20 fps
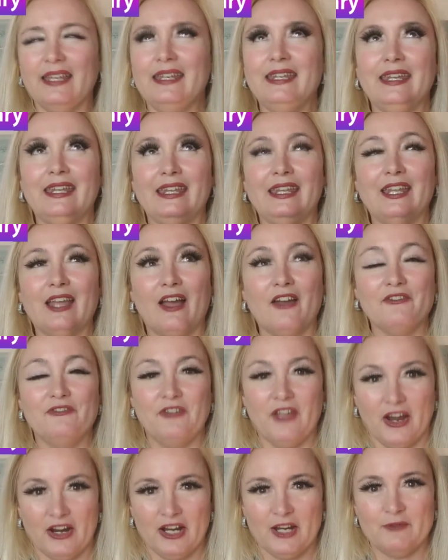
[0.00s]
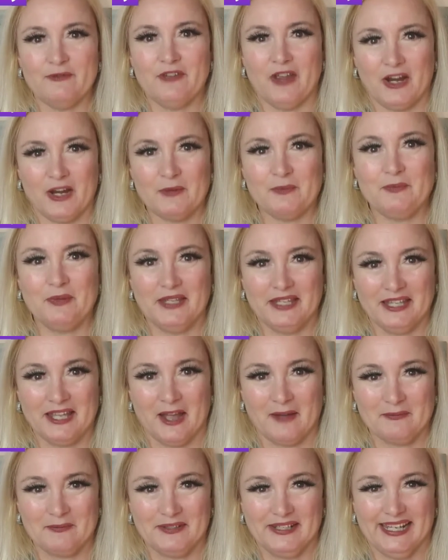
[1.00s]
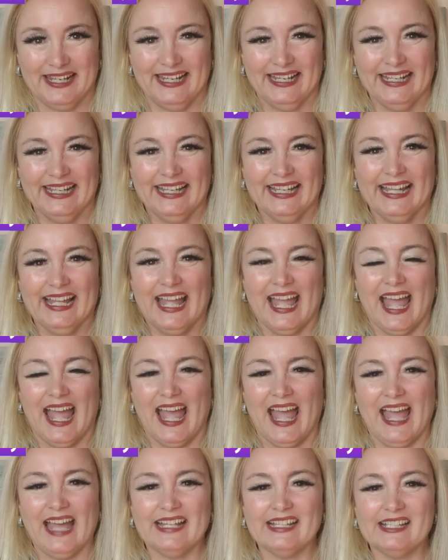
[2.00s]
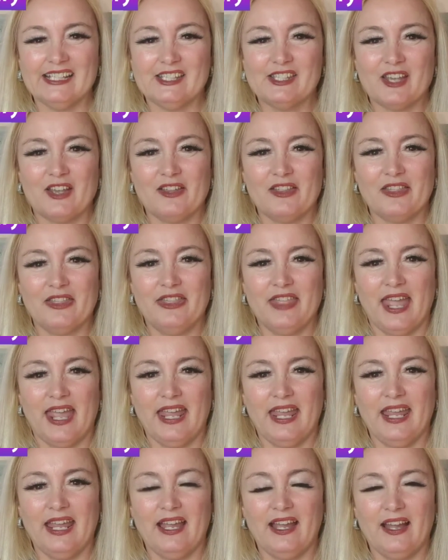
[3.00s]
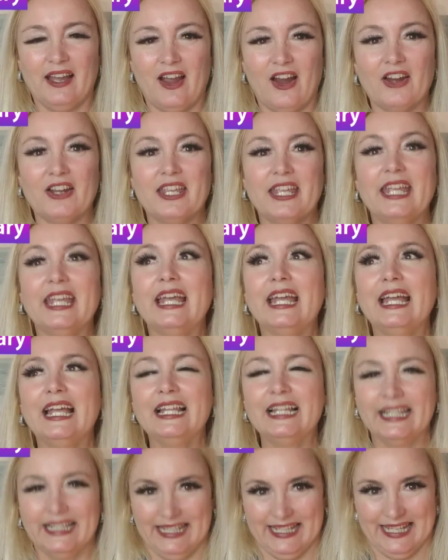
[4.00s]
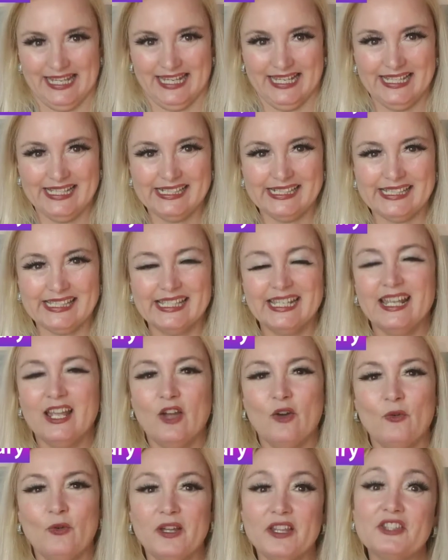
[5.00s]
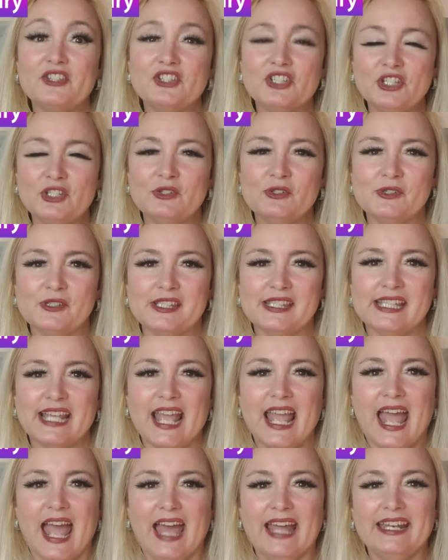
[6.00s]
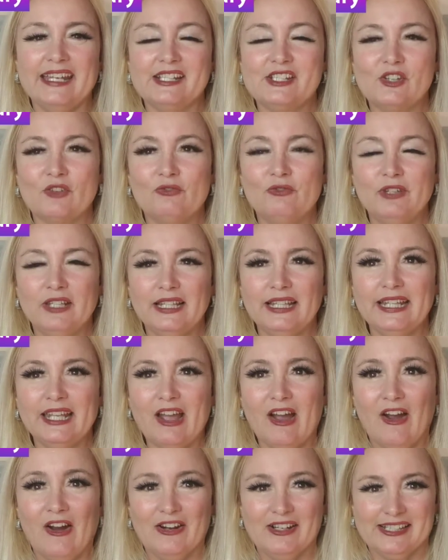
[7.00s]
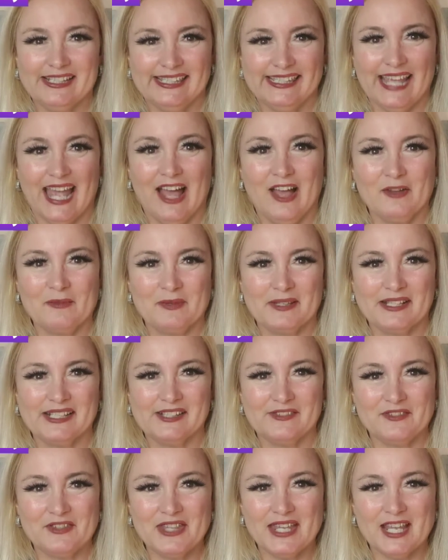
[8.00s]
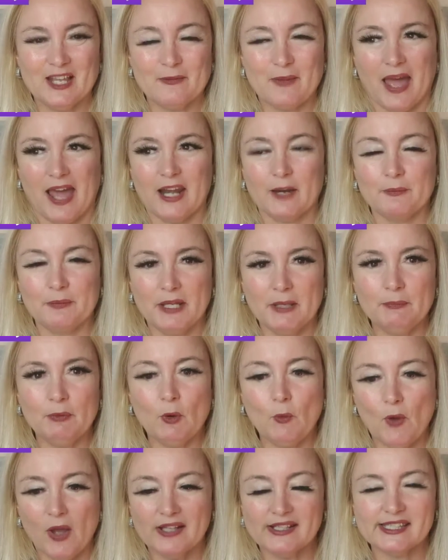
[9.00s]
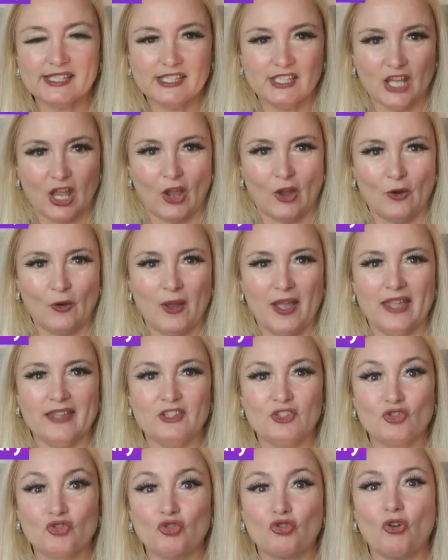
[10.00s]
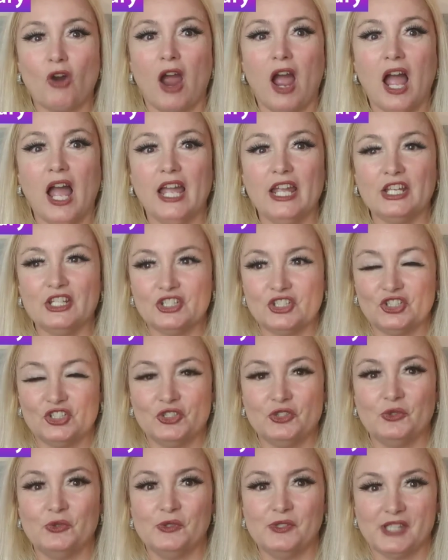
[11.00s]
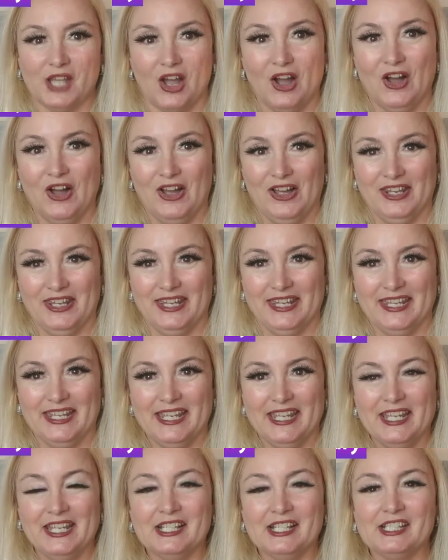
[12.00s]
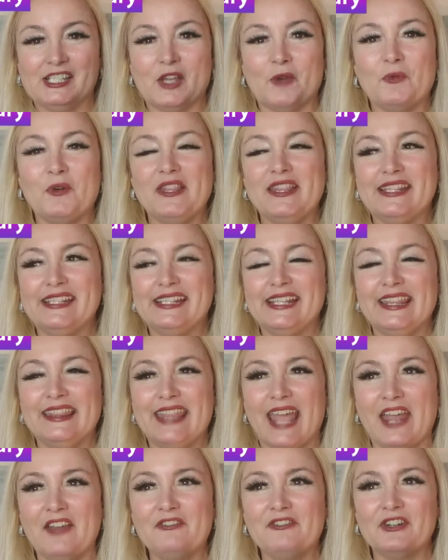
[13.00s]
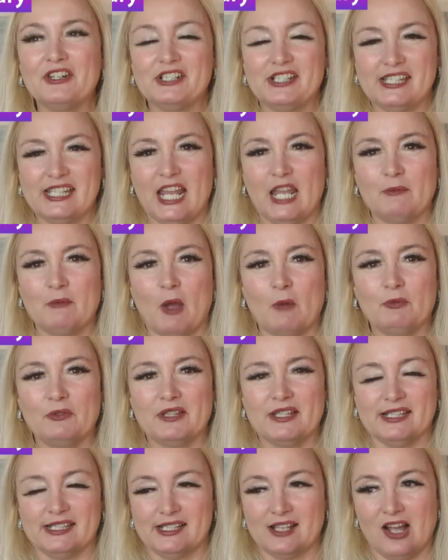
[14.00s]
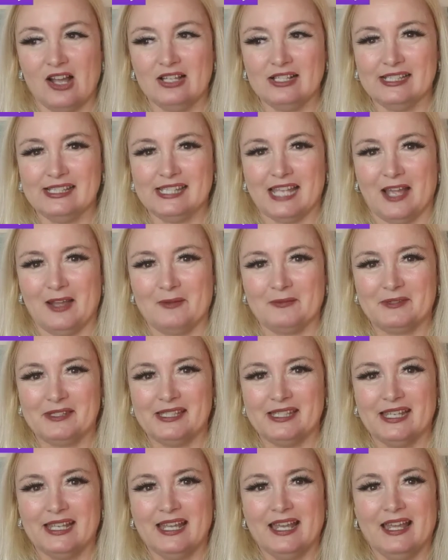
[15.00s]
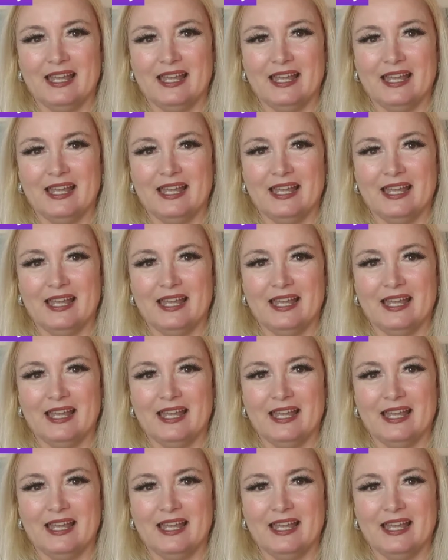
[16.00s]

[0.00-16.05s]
a very, very big company, and they are killing it with shoes. And it's a really hard sell because if you think about it, people want to go and try shoes on. So when they first came up with this concept,